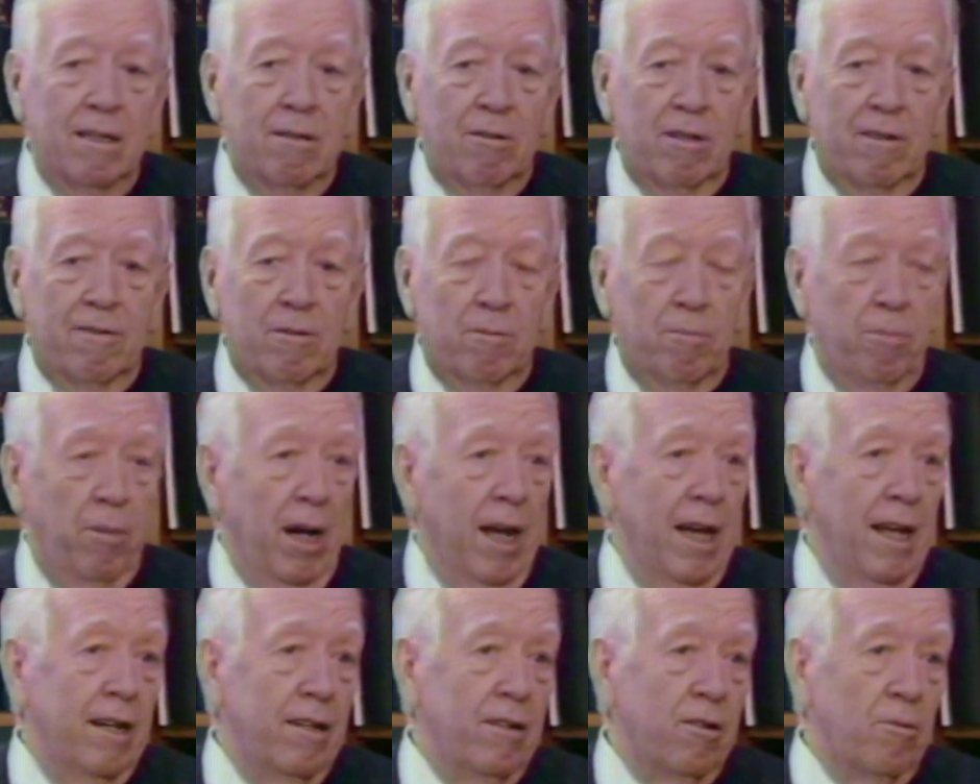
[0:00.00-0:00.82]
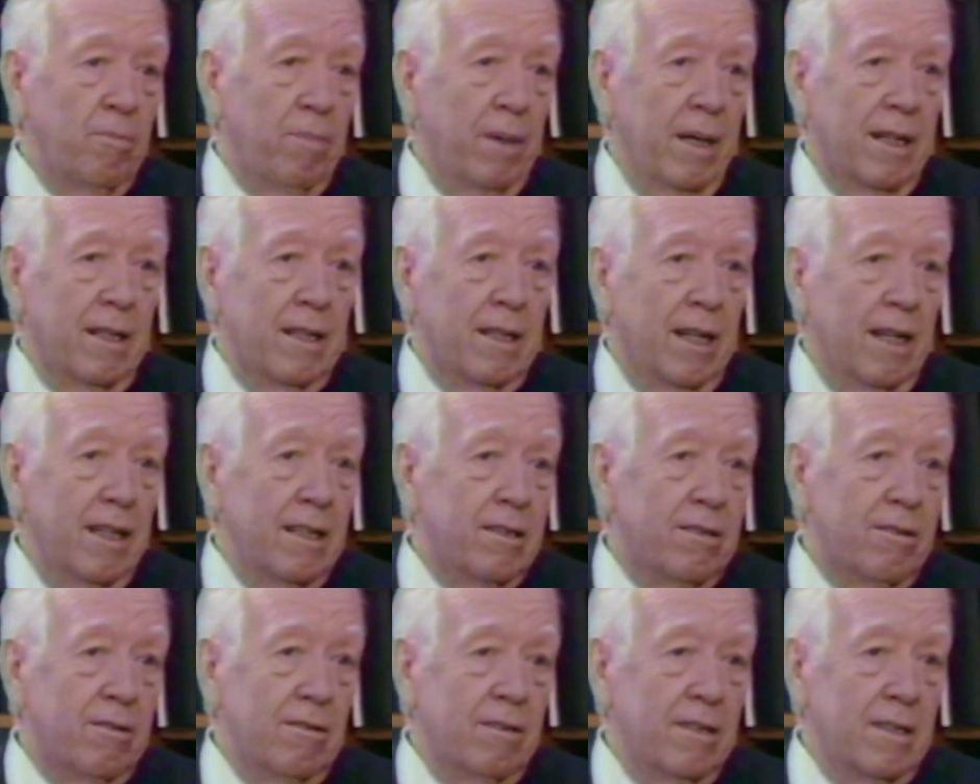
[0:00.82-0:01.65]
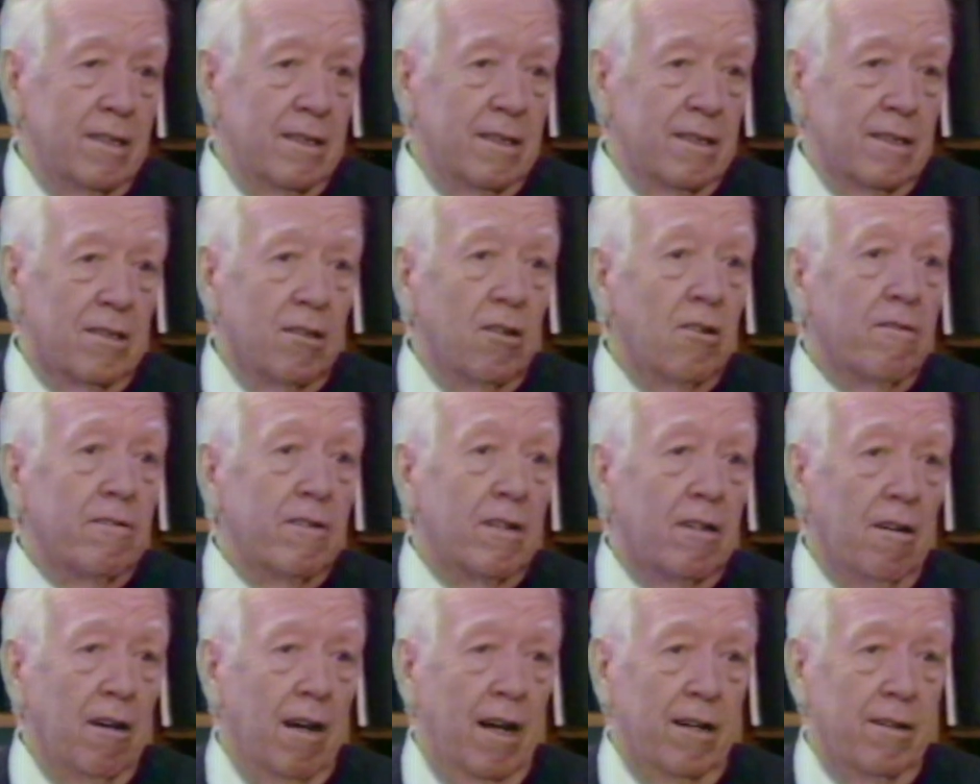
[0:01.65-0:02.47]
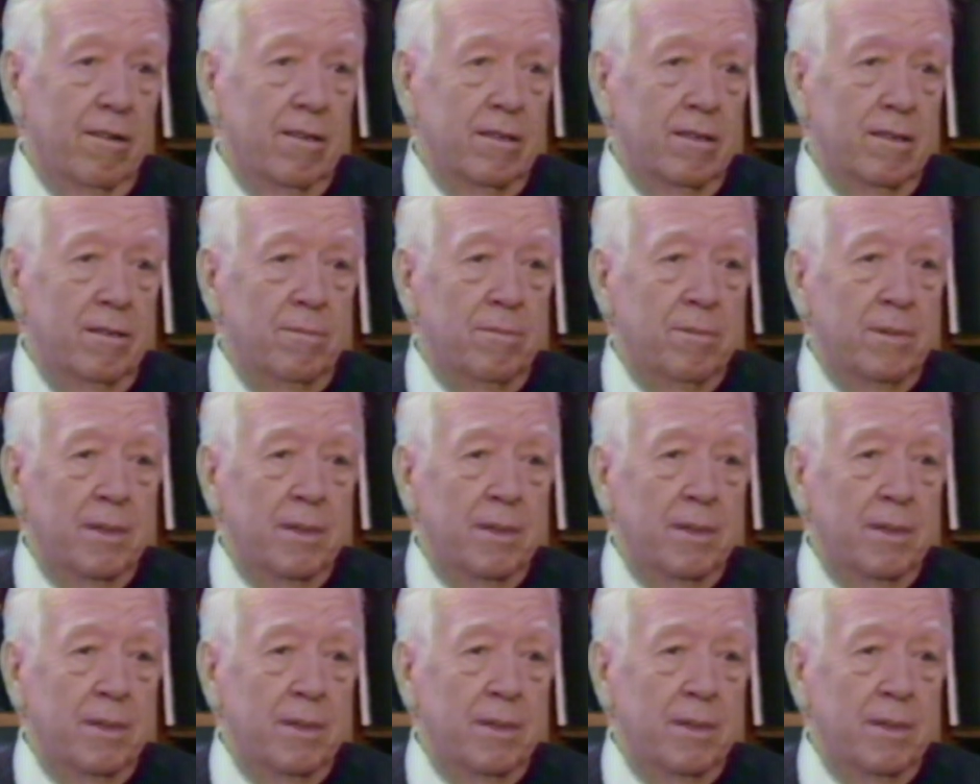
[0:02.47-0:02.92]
We have a brand new penitentiary that's overcrowded.